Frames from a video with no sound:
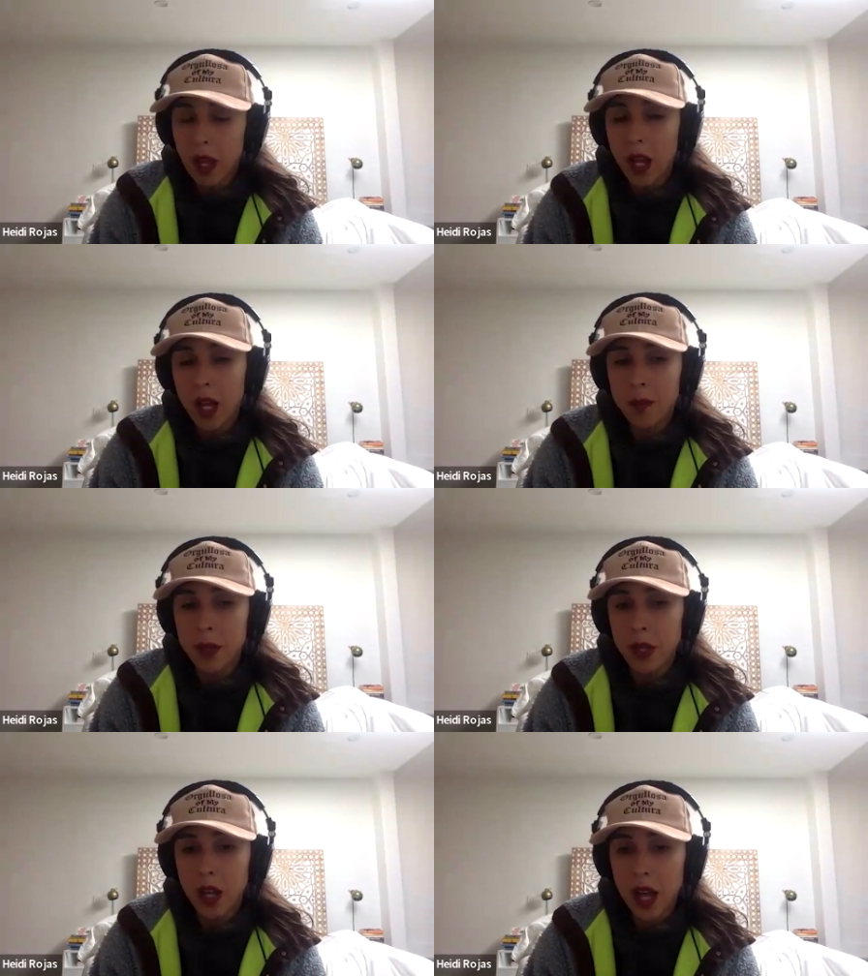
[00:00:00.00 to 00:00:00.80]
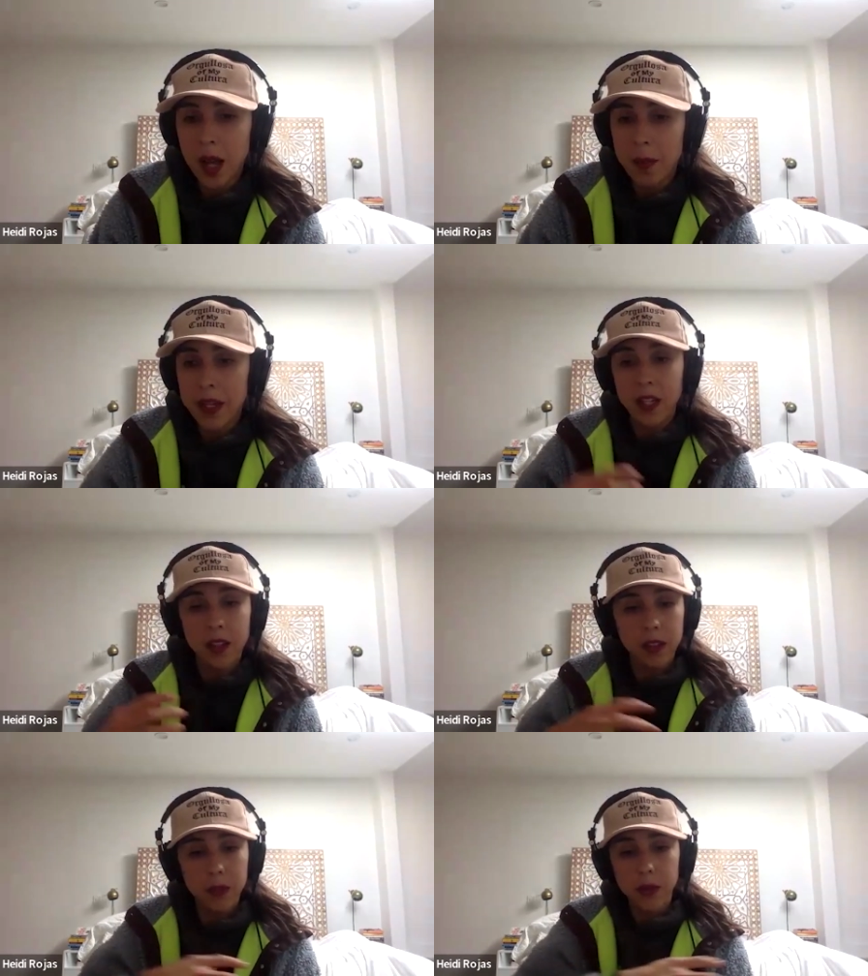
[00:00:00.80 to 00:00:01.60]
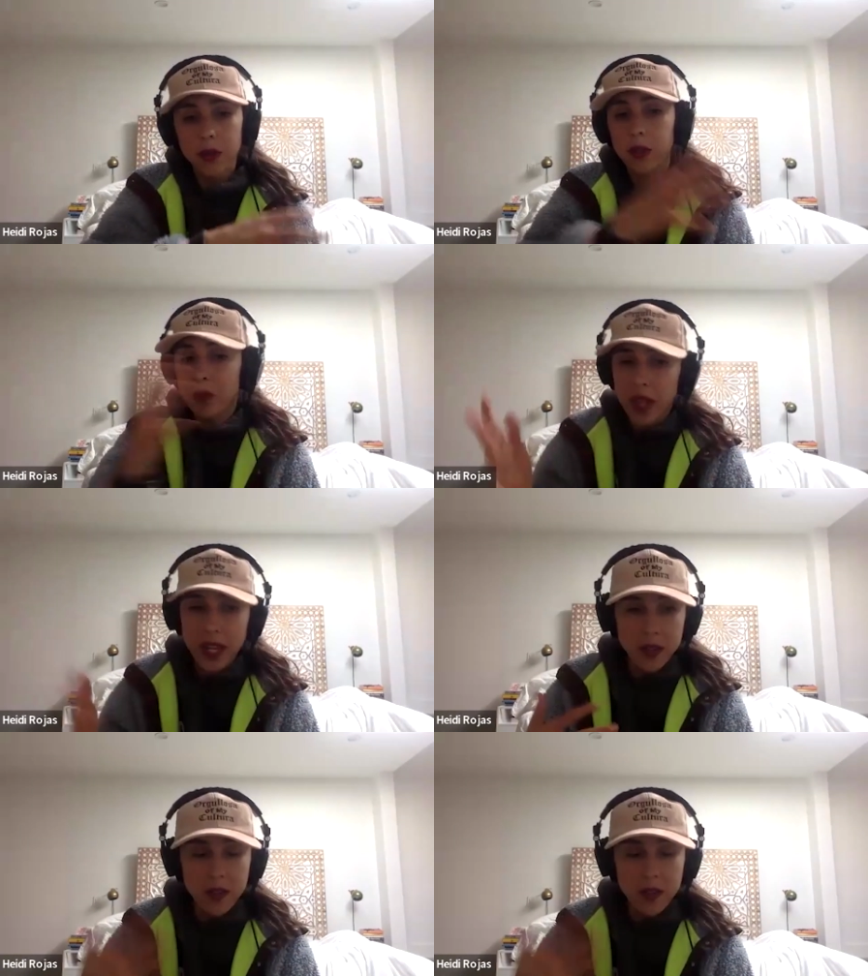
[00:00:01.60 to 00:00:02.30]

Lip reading: but through the last